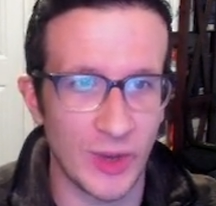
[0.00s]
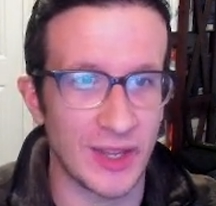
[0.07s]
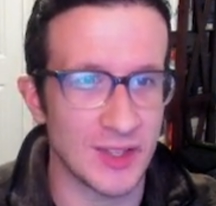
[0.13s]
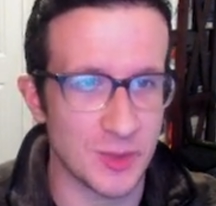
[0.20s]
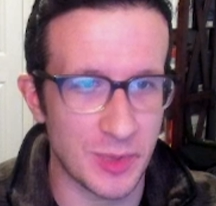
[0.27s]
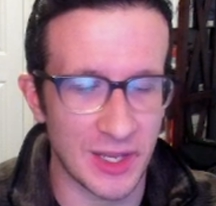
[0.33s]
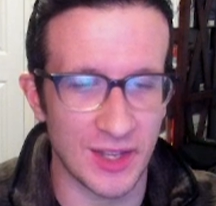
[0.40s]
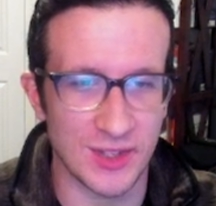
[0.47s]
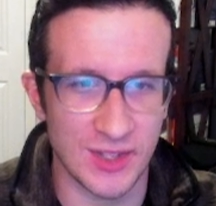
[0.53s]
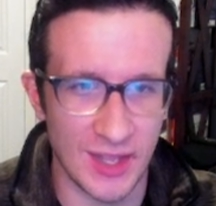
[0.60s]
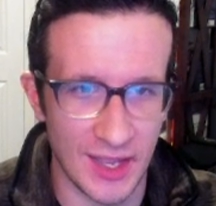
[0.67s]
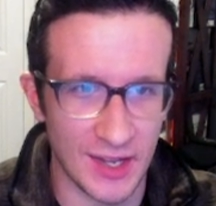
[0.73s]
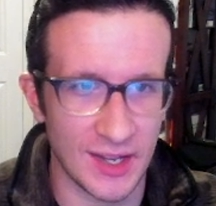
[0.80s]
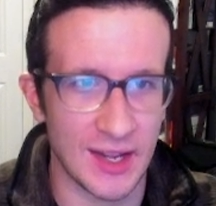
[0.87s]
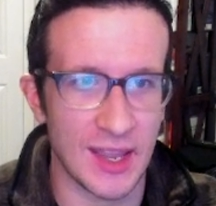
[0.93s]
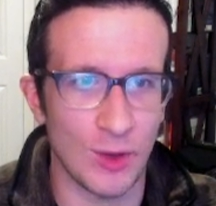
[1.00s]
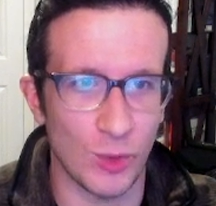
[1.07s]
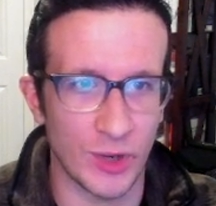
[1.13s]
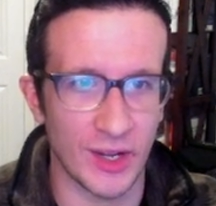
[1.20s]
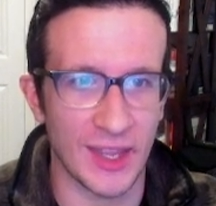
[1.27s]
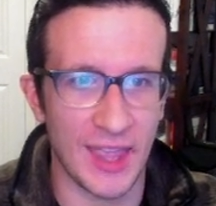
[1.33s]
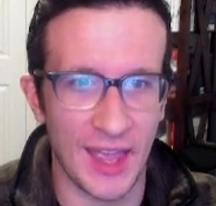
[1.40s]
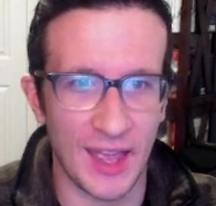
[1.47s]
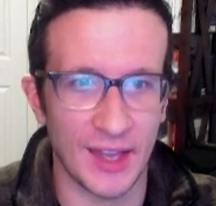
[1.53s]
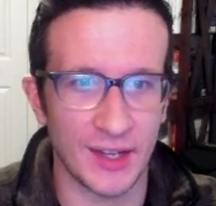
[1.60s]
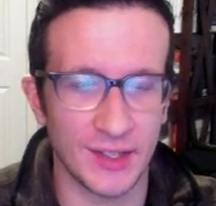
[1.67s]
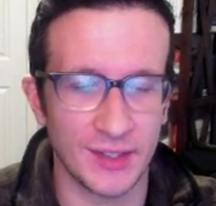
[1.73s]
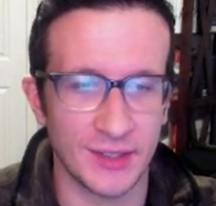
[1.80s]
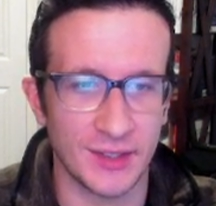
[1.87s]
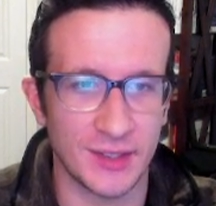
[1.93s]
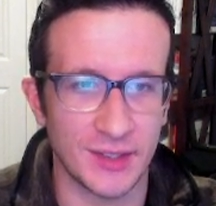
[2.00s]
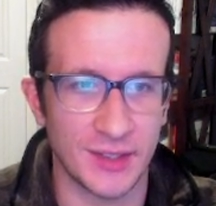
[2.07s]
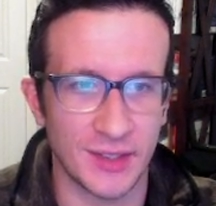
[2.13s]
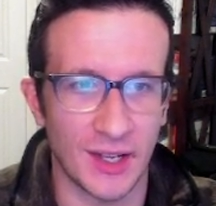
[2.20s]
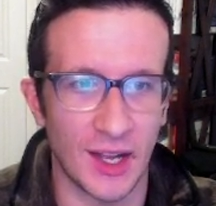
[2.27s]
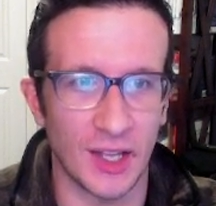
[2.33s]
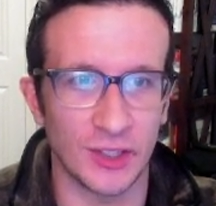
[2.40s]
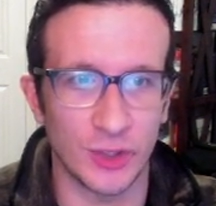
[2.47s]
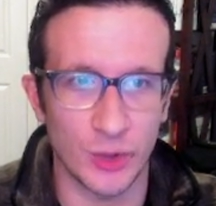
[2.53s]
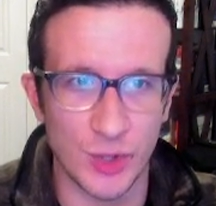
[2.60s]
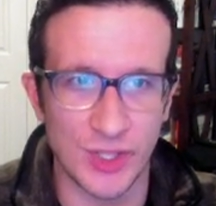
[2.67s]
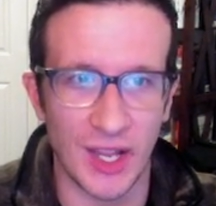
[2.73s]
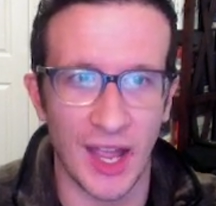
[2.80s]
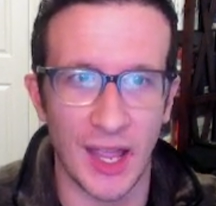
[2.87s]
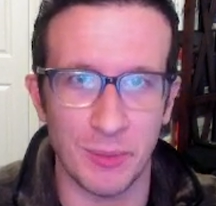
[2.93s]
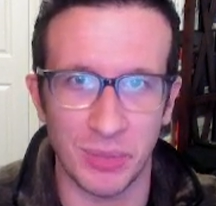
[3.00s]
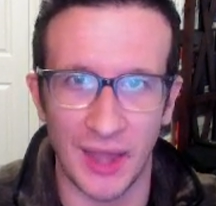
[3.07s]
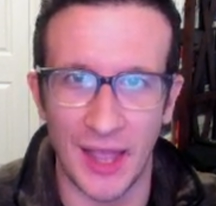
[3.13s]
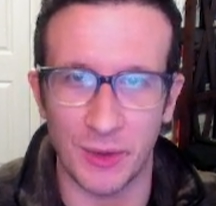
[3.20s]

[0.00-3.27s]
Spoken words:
queens, because then it would again lose time.